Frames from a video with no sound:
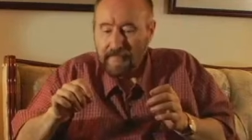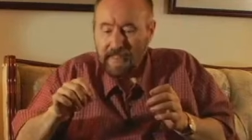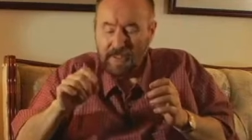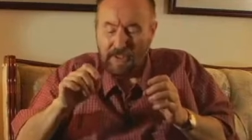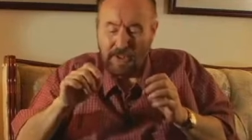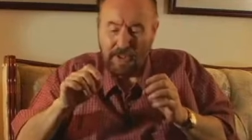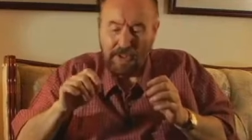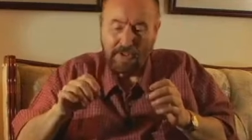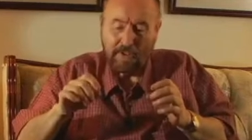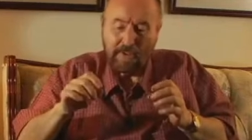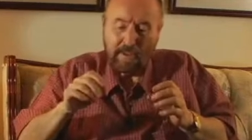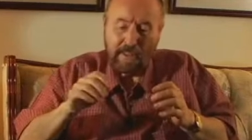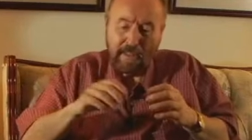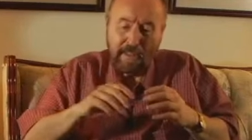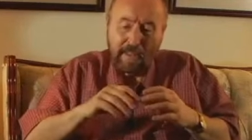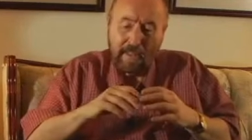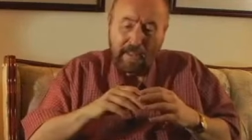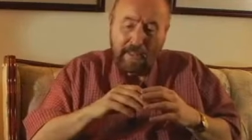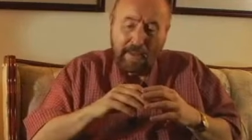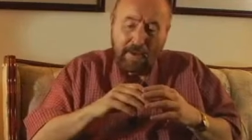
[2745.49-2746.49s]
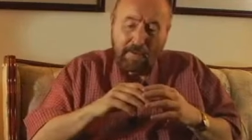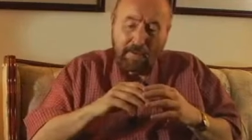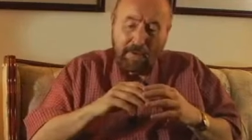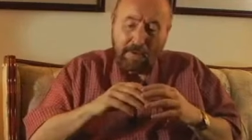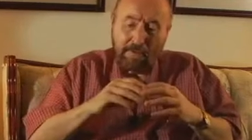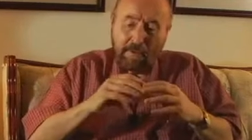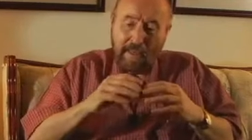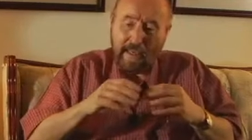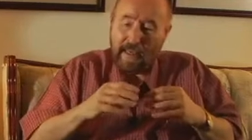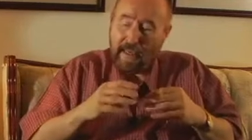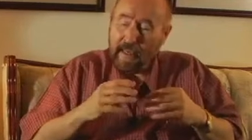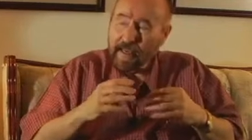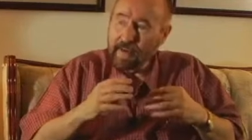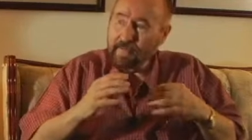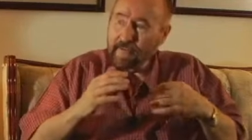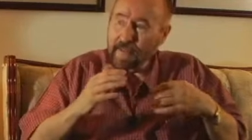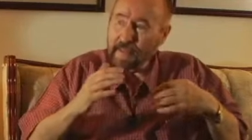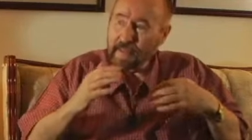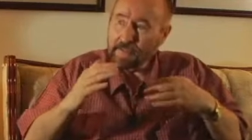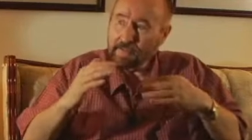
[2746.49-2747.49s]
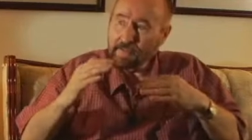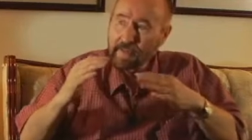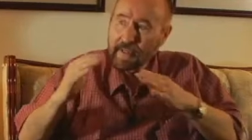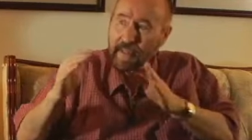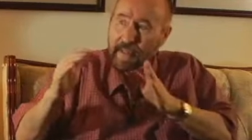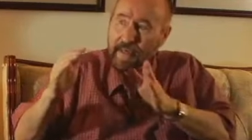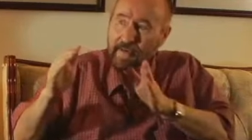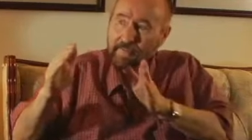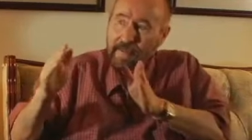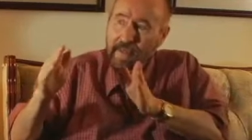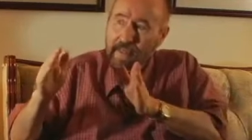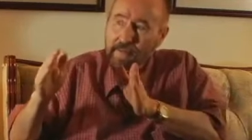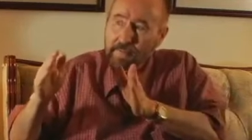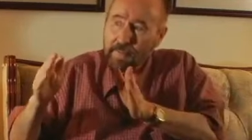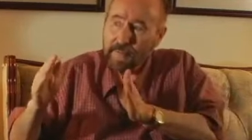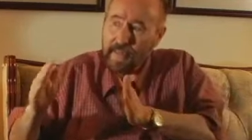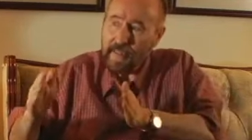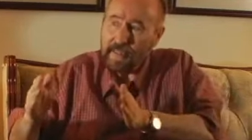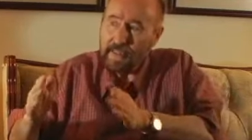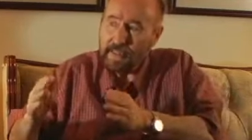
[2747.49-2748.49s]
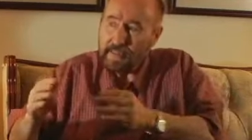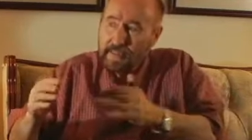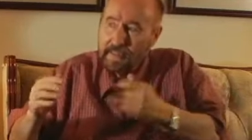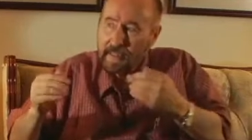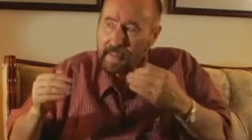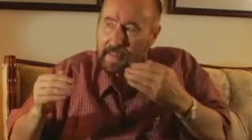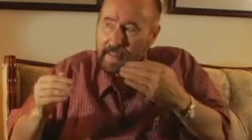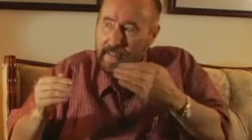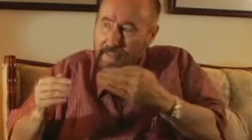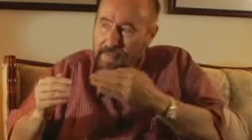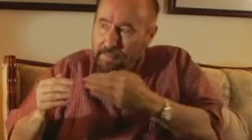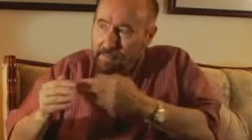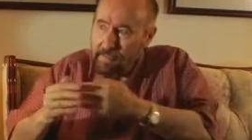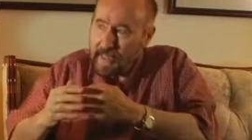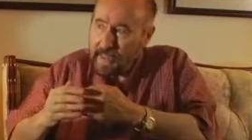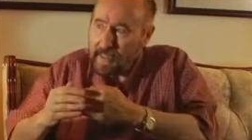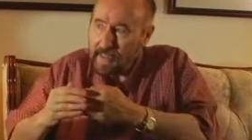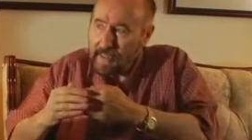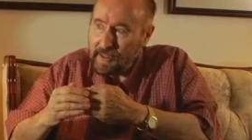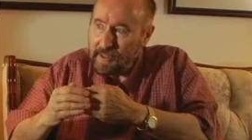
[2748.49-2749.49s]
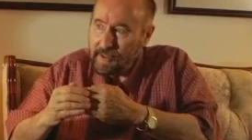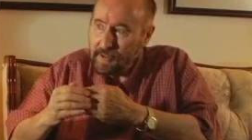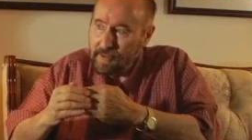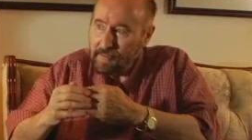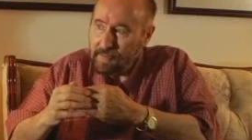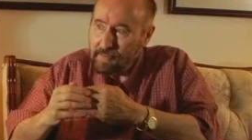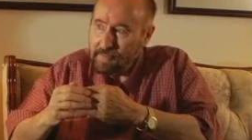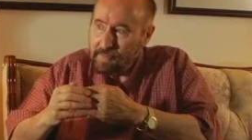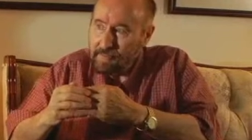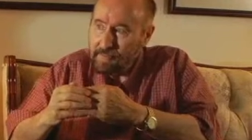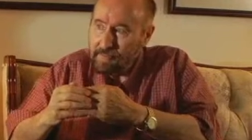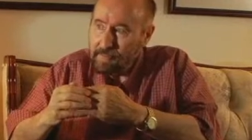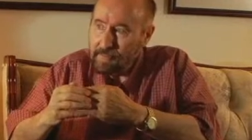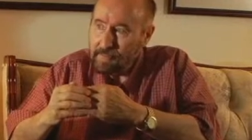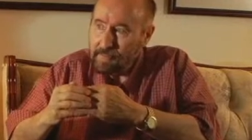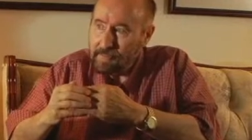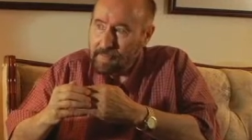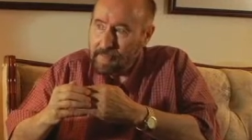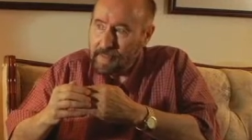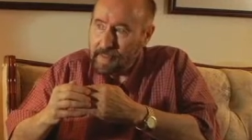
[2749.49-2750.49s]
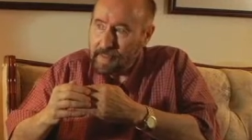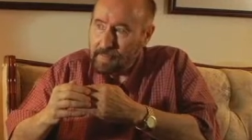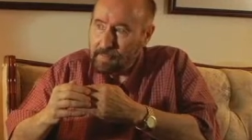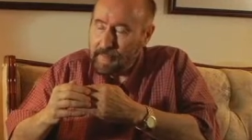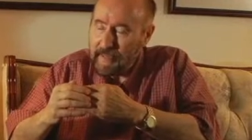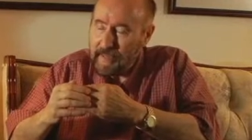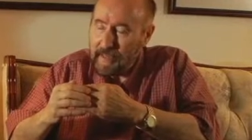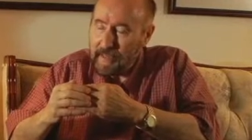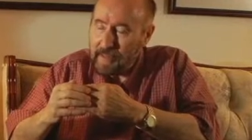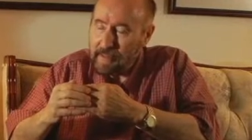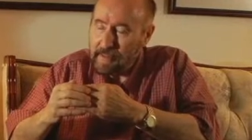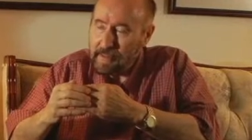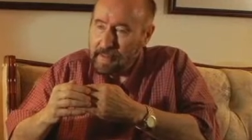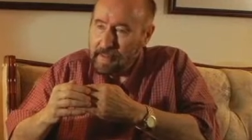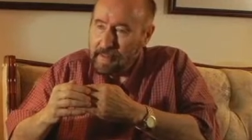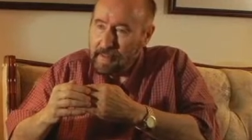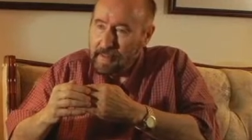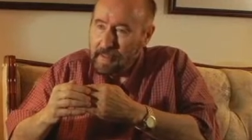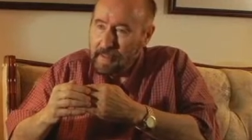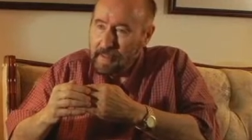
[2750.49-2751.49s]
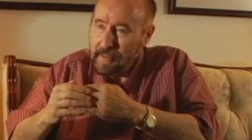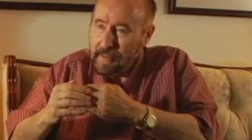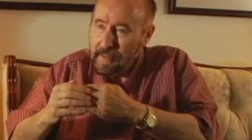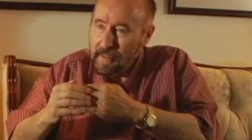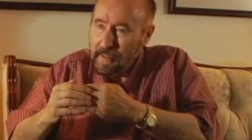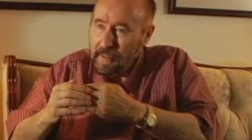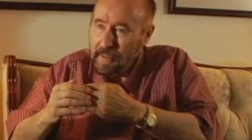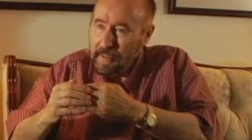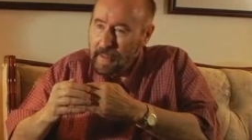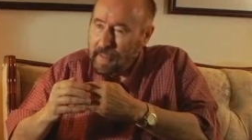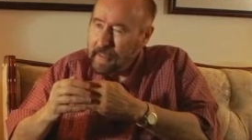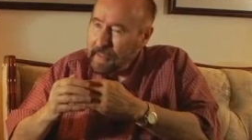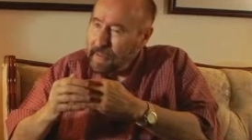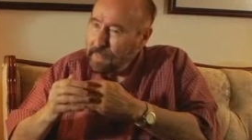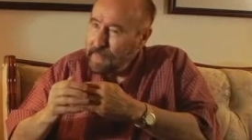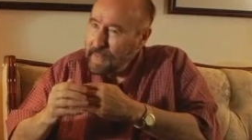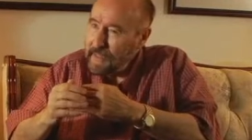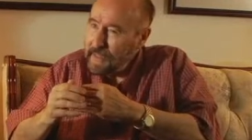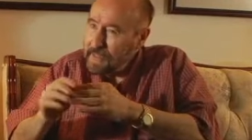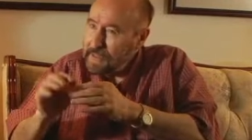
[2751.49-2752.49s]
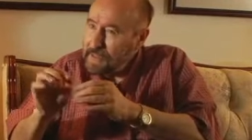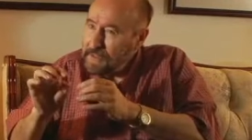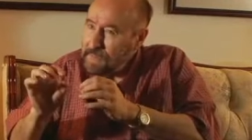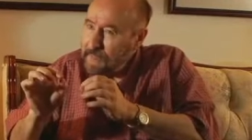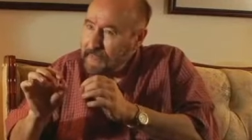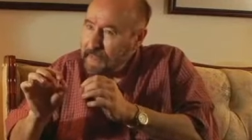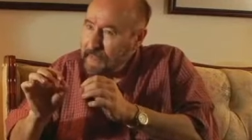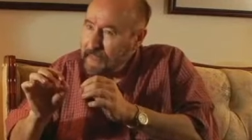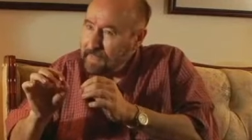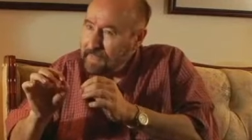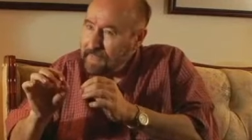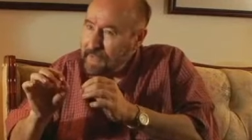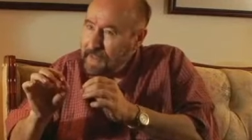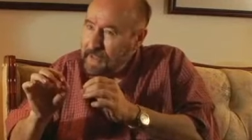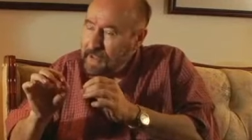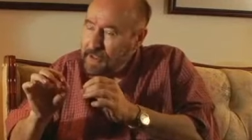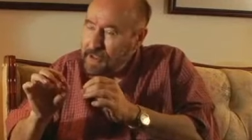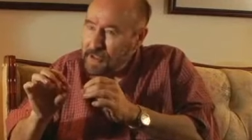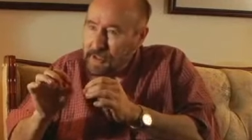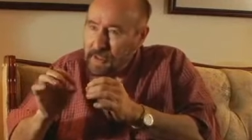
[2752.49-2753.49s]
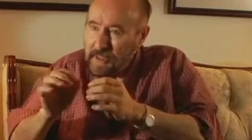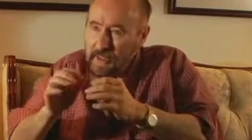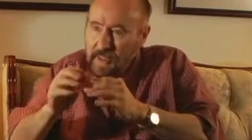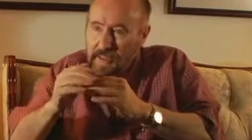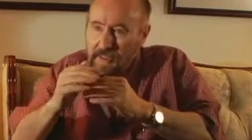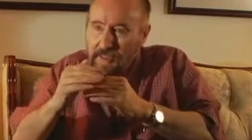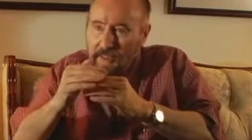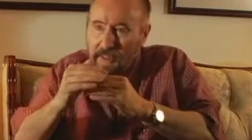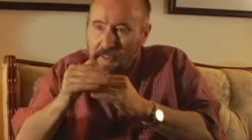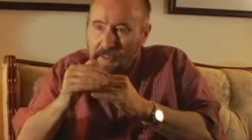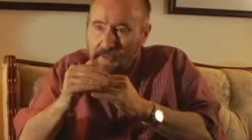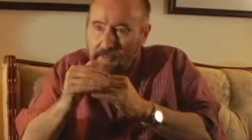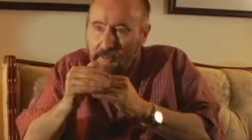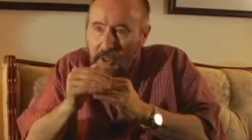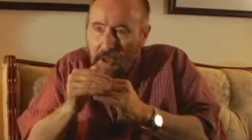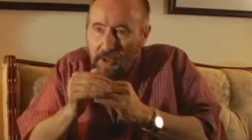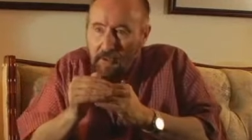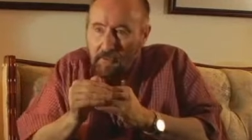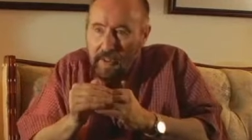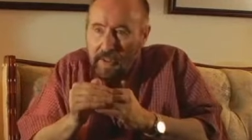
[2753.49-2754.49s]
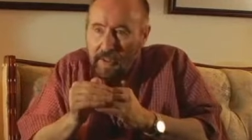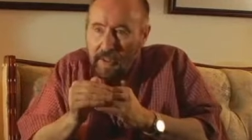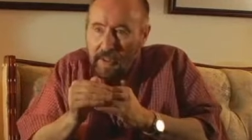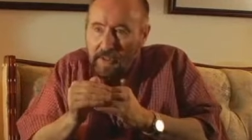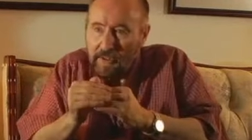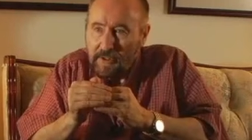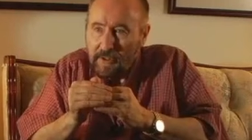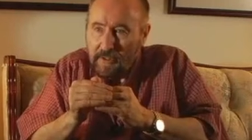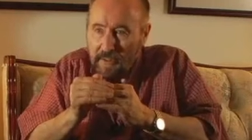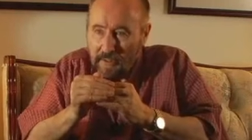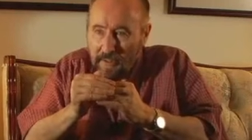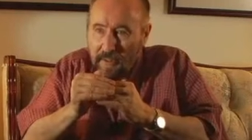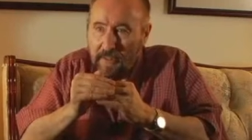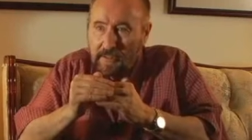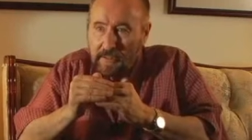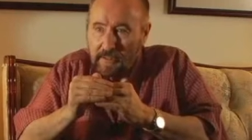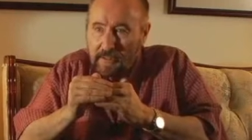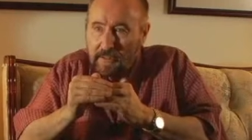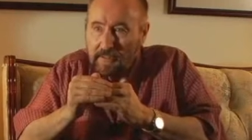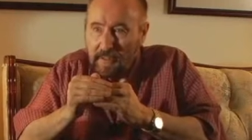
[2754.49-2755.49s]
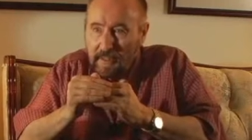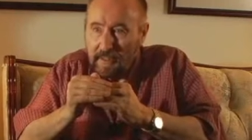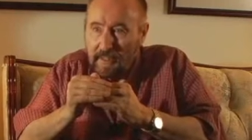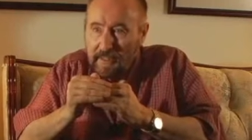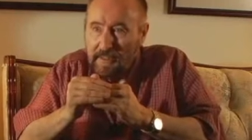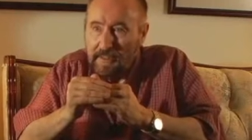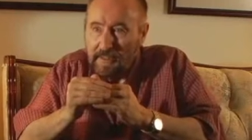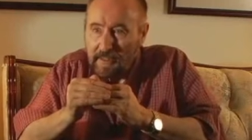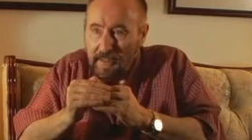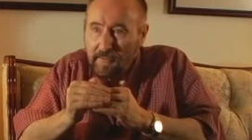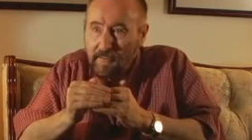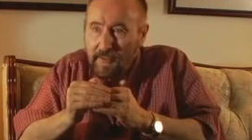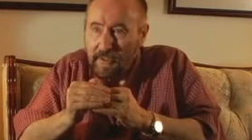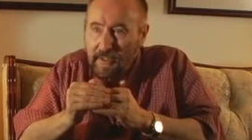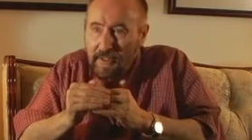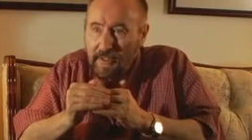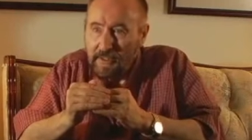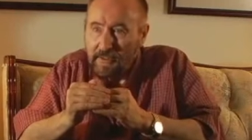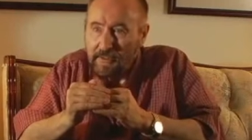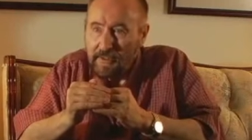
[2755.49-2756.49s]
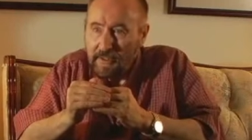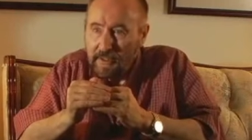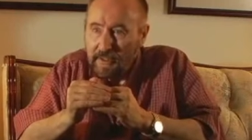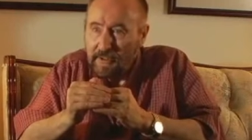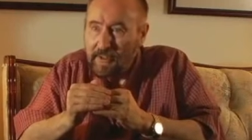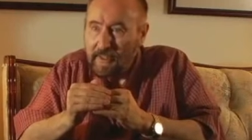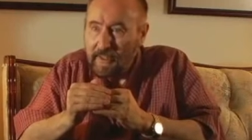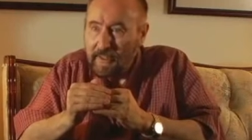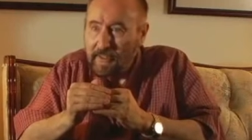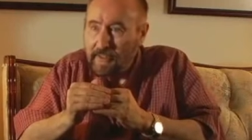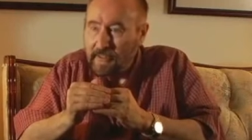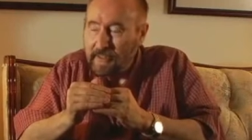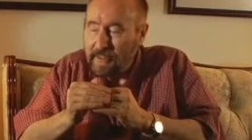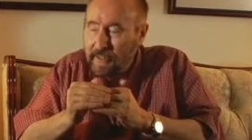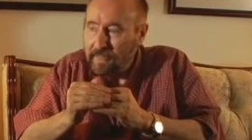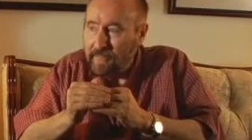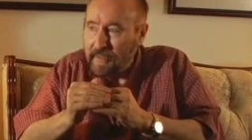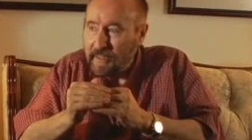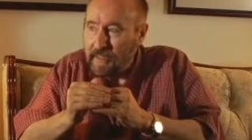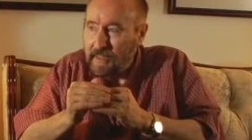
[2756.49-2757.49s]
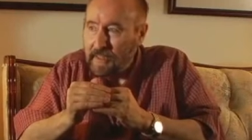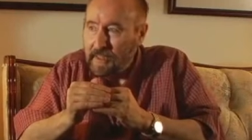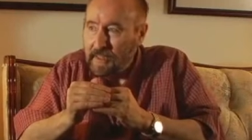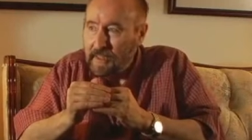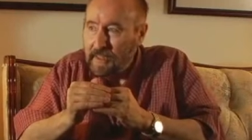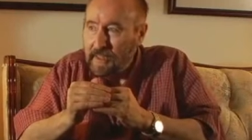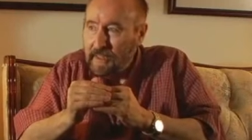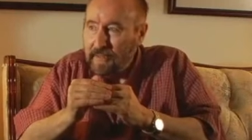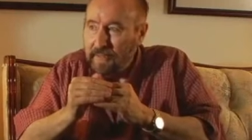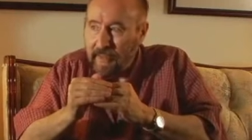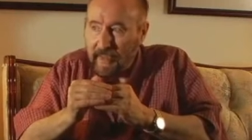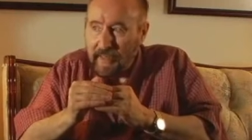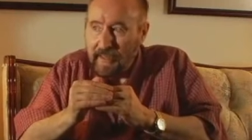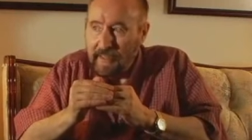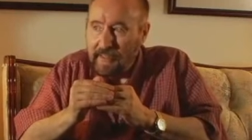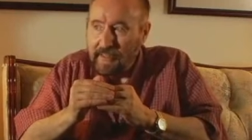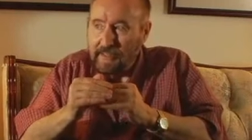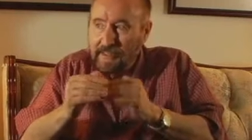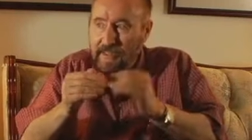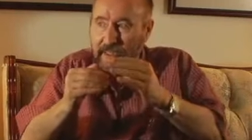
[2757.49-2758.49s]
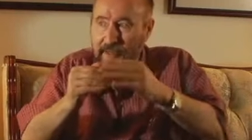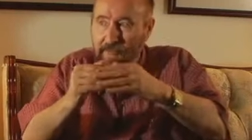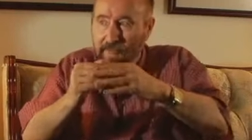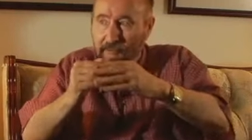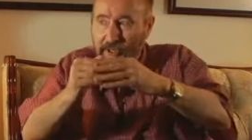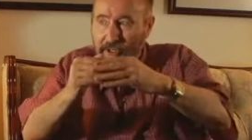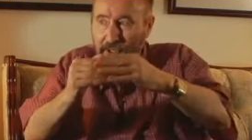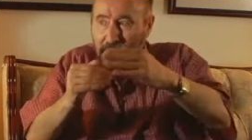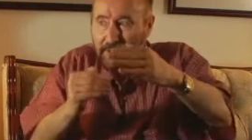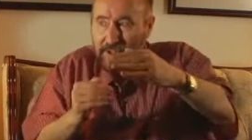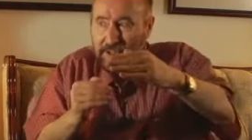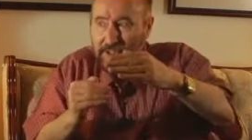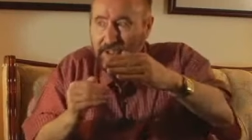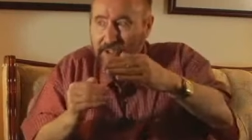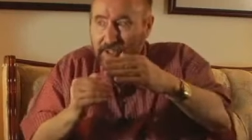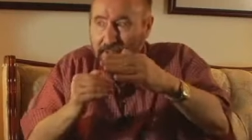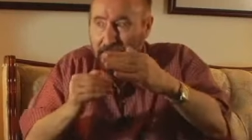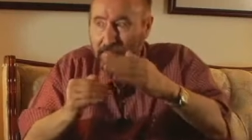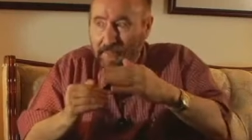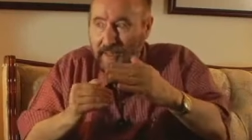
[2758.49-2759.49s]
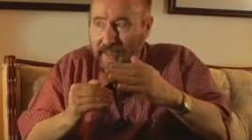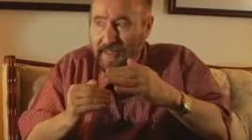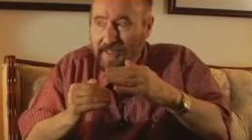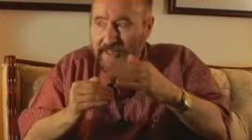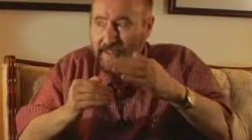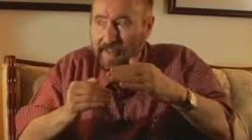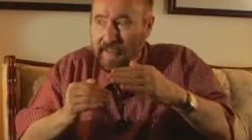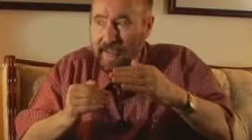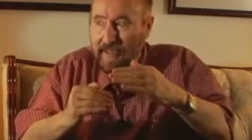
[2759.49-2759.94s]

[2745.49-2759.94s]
So what we have is we have an impedance that is met along the path. An impedance, by definition, is a small reduction, at least some reduction in your conductivity. That is, it reduces the ability of